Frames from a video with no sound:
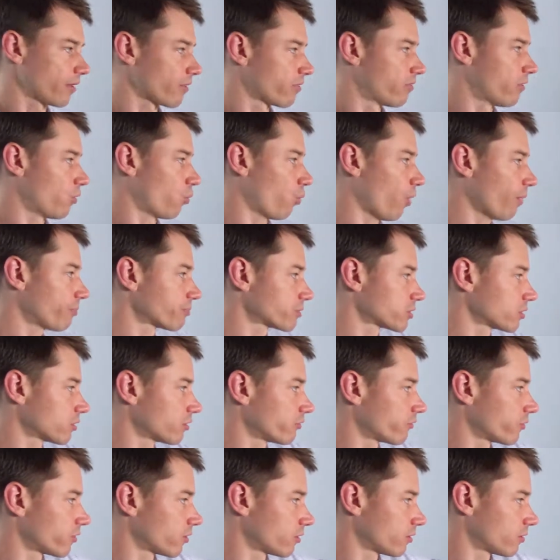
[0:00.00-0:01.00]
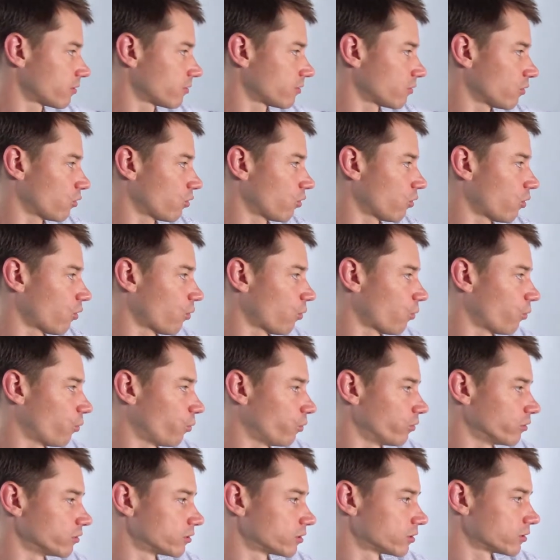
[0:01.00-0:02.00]
The web server
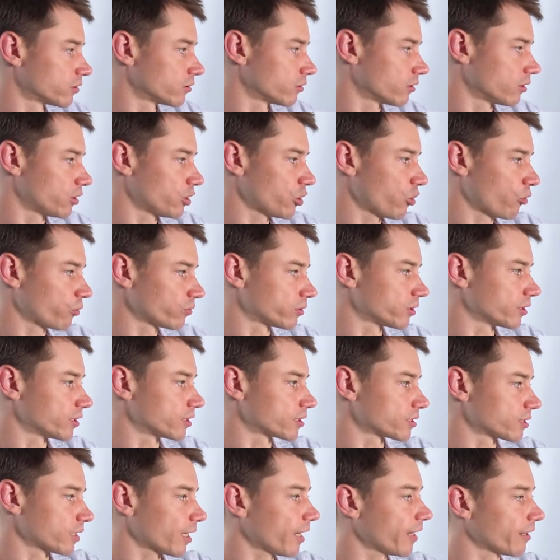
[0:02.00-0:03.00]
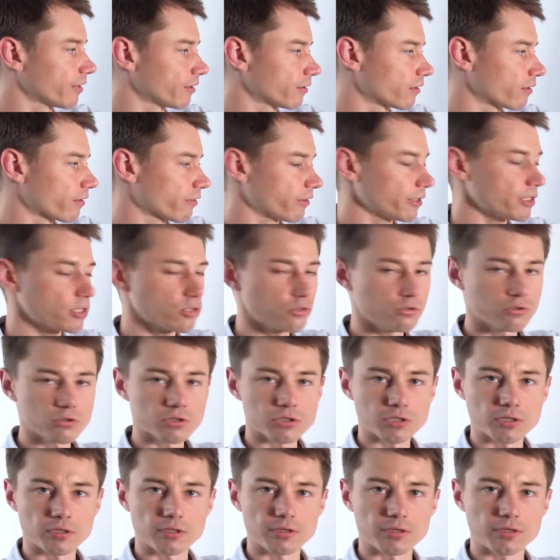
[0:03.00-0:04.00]
would notice, hey, this
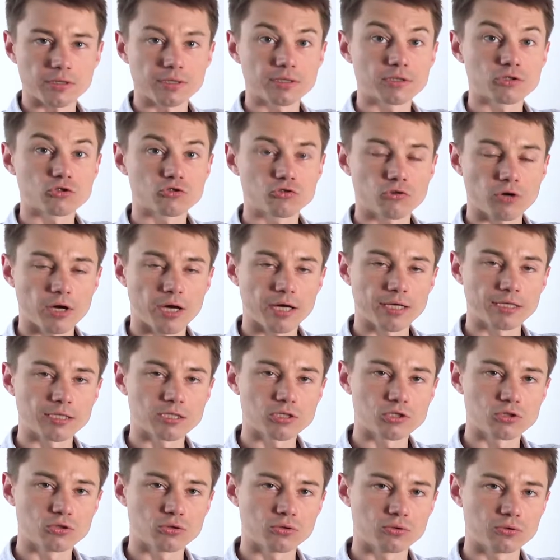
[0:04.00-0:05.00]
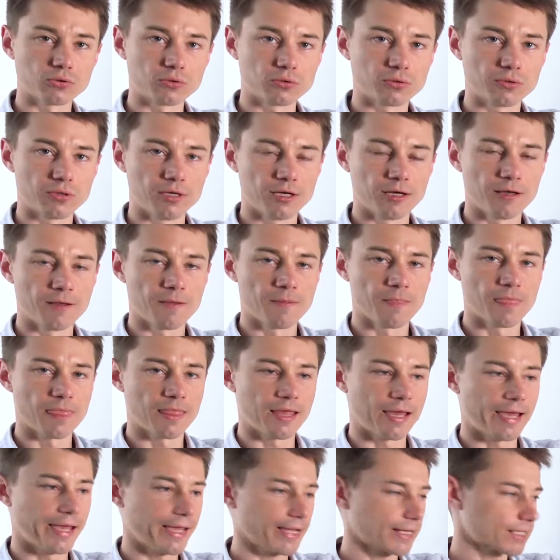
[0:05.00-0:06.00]
user tries to
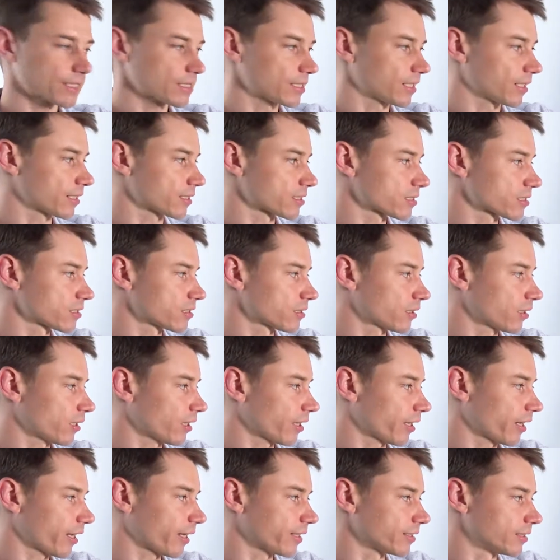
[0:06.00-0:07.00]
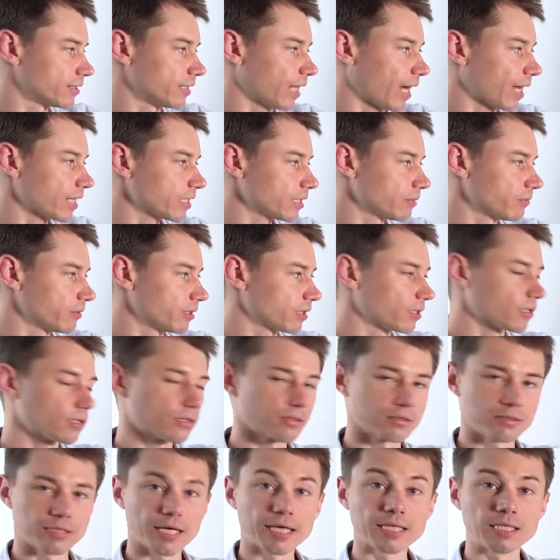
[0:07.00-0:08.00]
access a dynamic
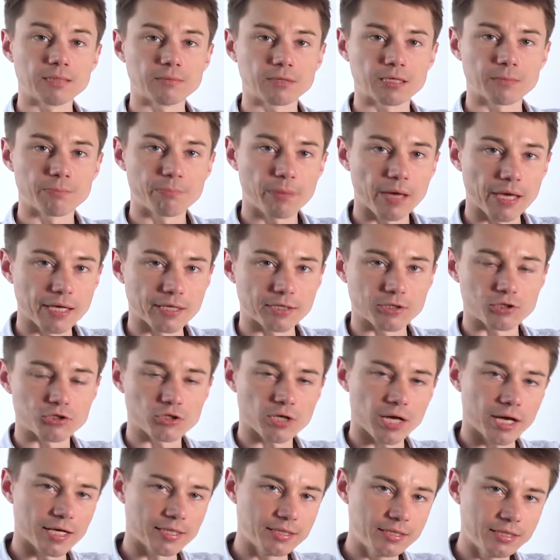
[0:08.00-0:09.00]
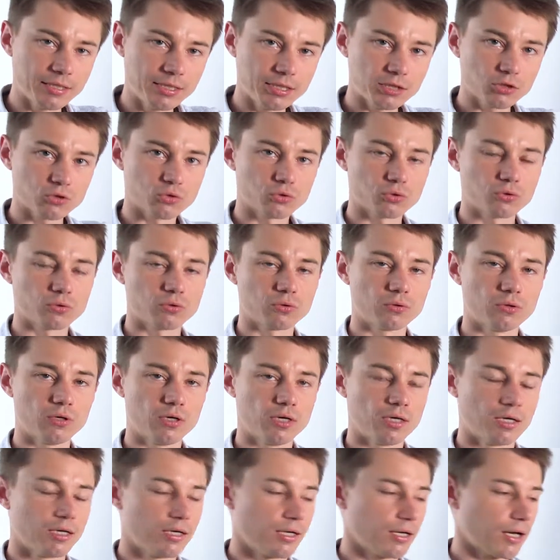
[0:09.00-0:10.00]
page. I need to
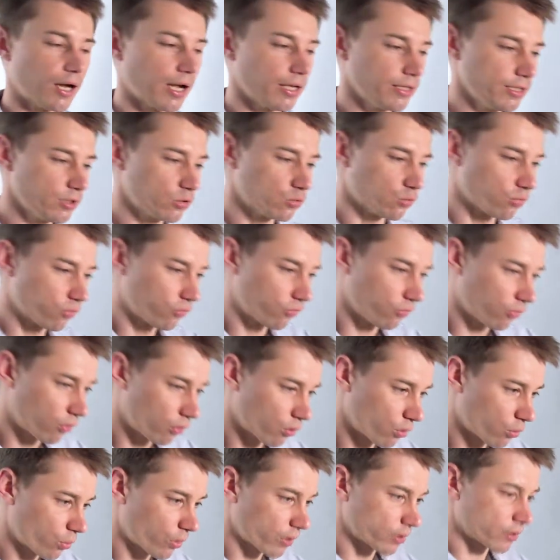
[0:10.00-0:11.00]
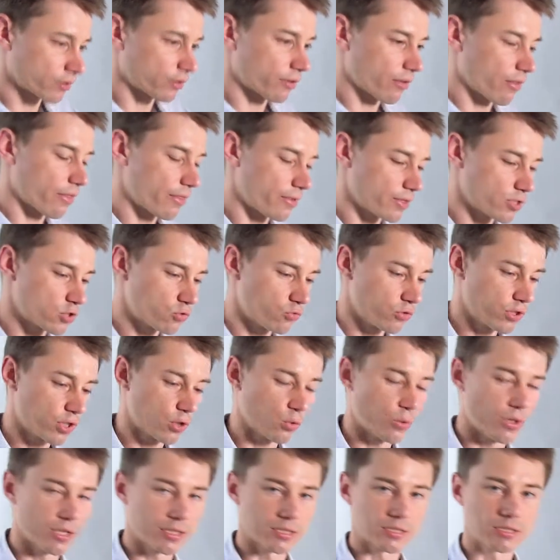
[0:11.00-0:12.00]
forward this
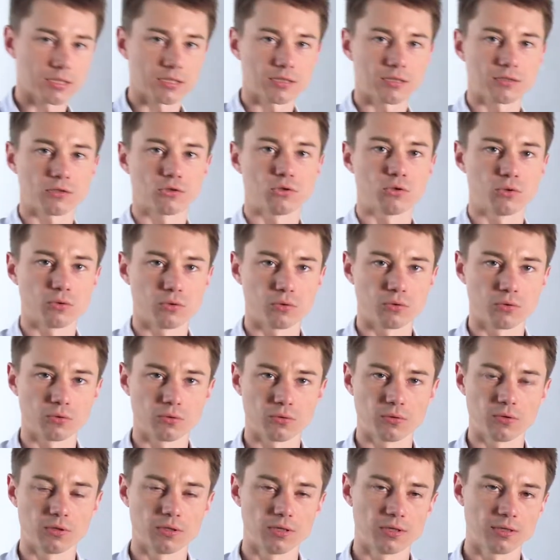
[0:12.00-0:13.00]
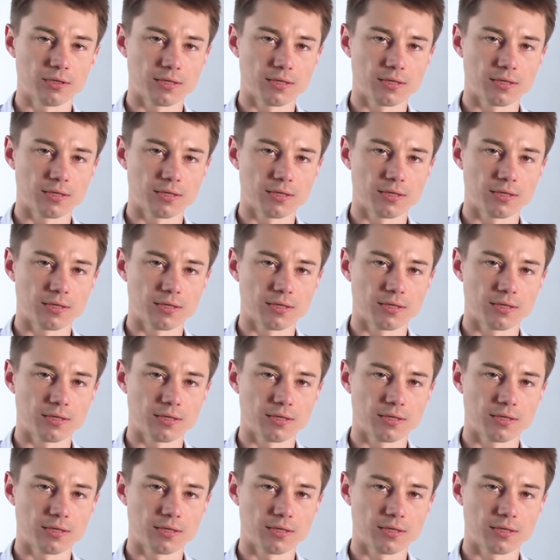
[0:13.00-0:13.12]
request to